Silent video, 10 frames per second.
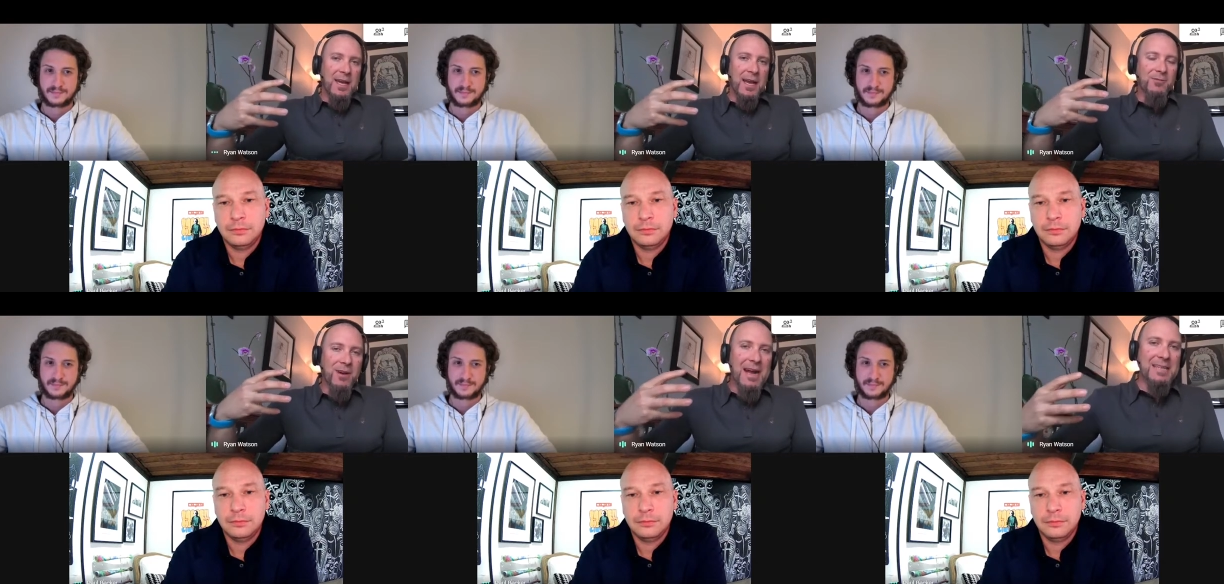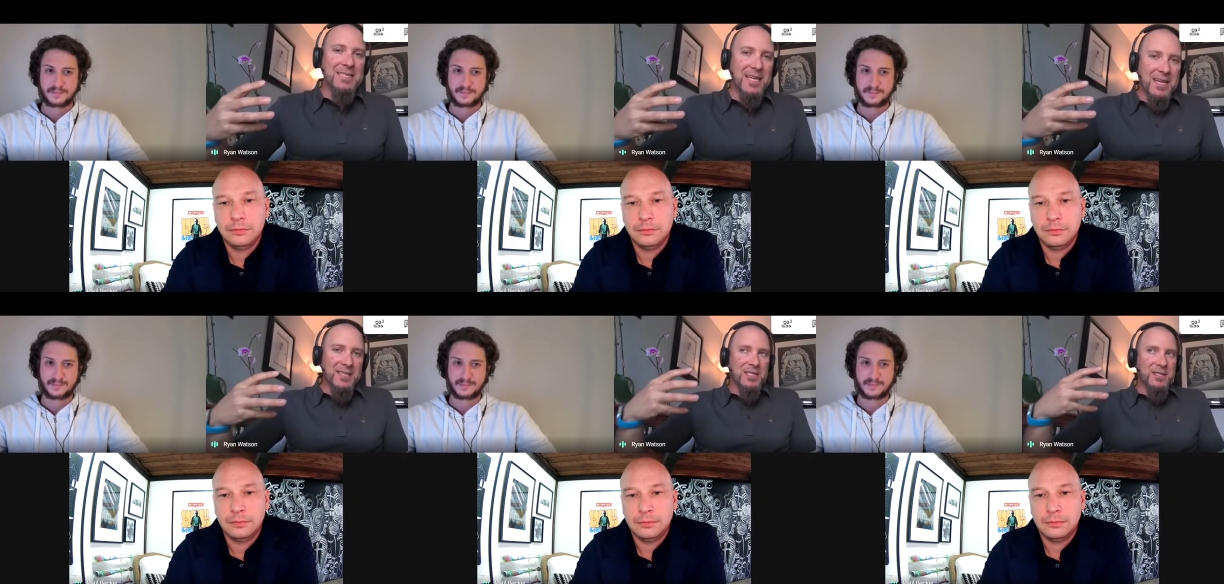Speaker 1: and were asking
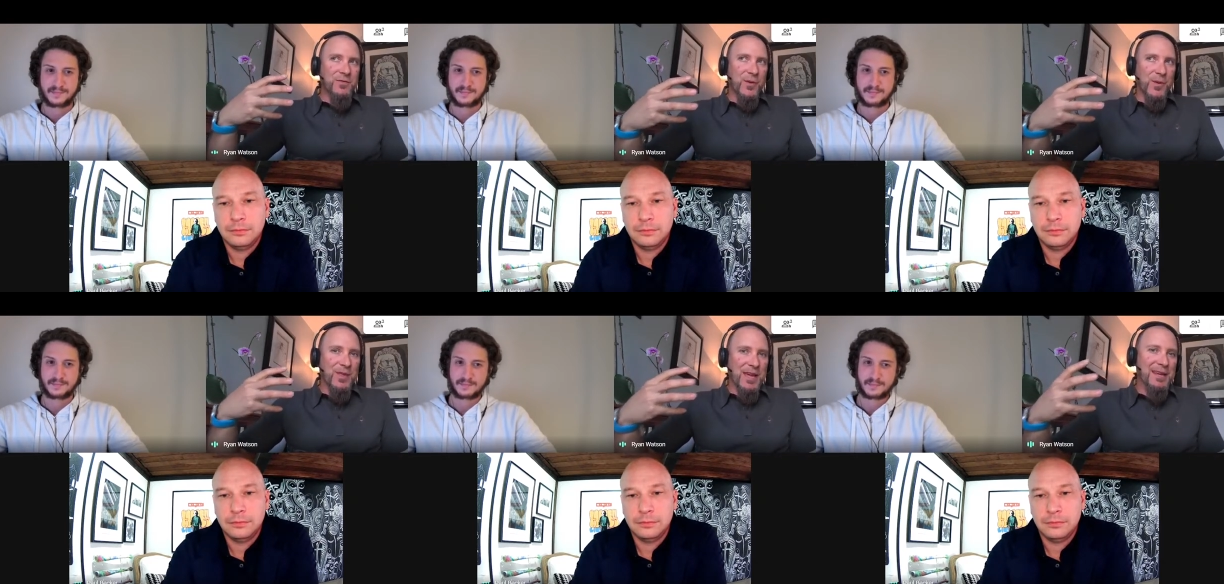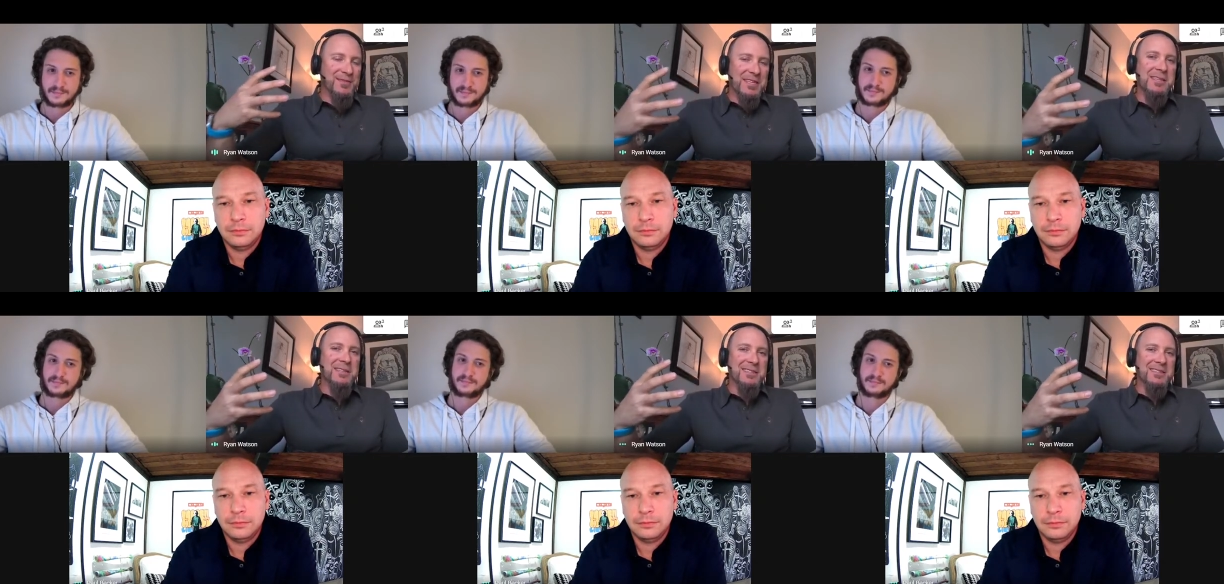us for the
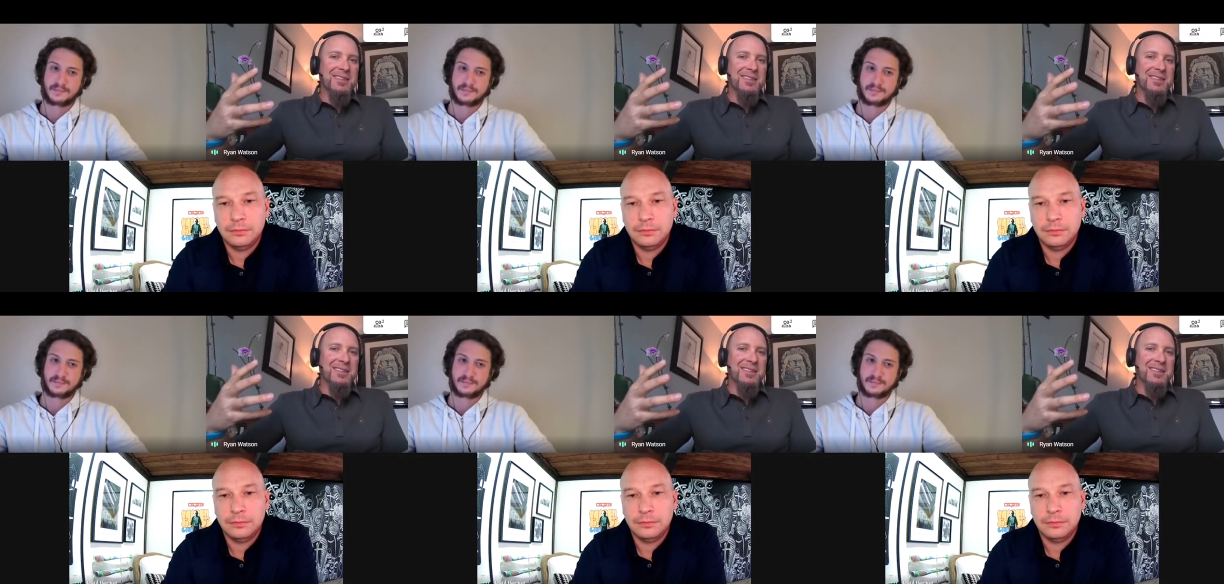NFTs.